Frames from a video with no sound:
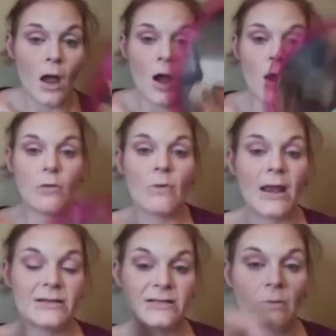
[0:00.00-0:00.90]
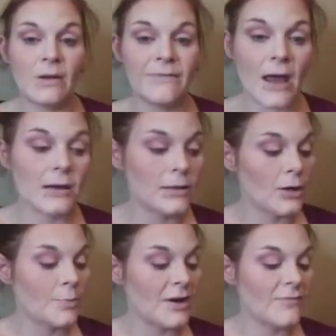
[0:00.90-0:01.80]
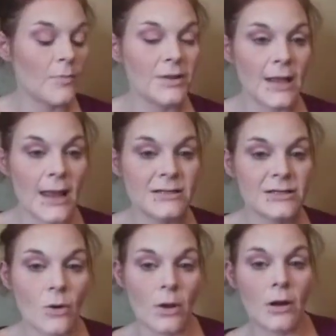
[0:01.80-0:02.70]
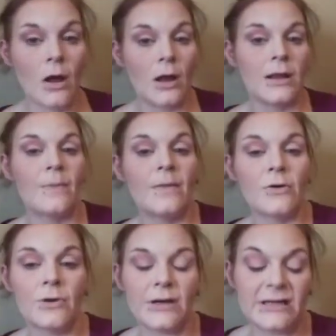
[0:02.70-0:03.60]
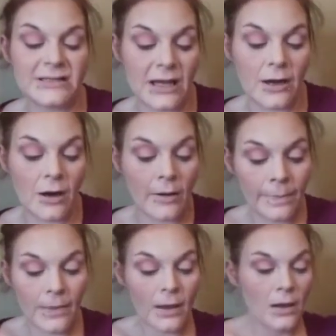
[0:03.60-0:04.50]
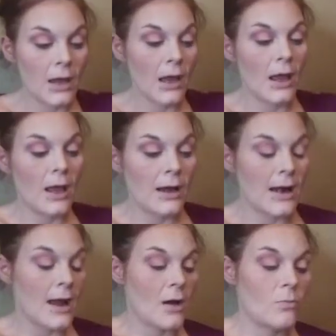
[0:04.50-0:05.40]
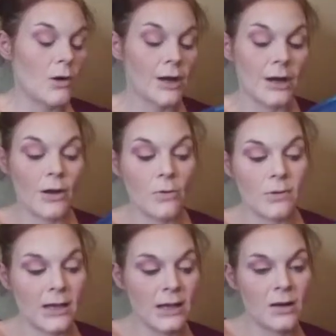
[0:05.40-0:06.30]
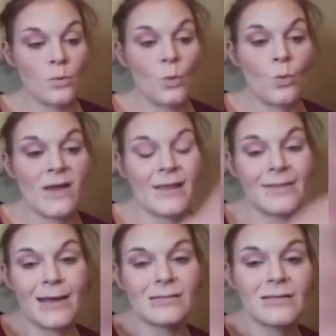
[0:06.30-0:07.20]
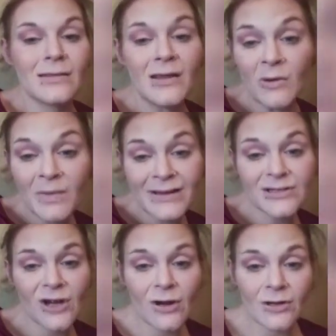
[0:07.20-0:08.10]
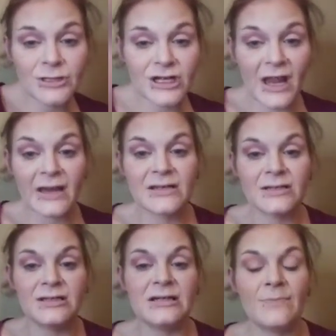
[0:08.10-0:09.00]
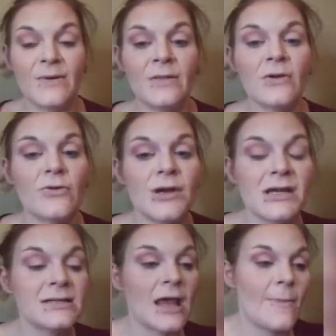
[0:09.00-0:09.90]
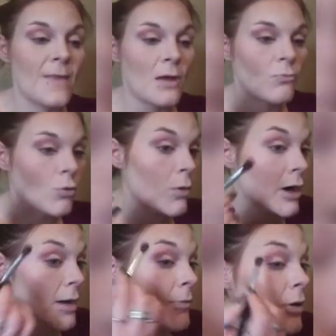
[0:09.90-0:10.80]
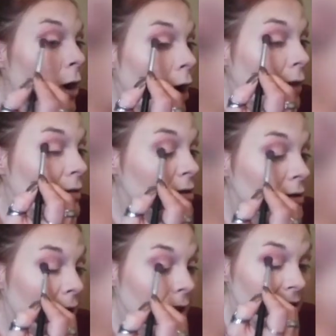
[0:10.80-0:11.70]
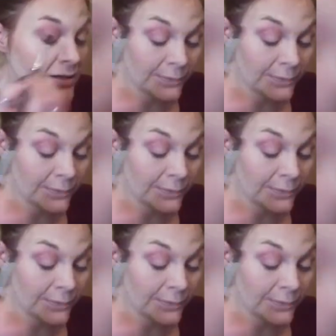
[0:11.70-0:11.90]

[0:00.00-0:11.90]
Alright, so we've got a little bit of a blend going on in the crease here. Now we're going to go in with a little bit darker shade to deepen the crease, and then we'll work up on the lid.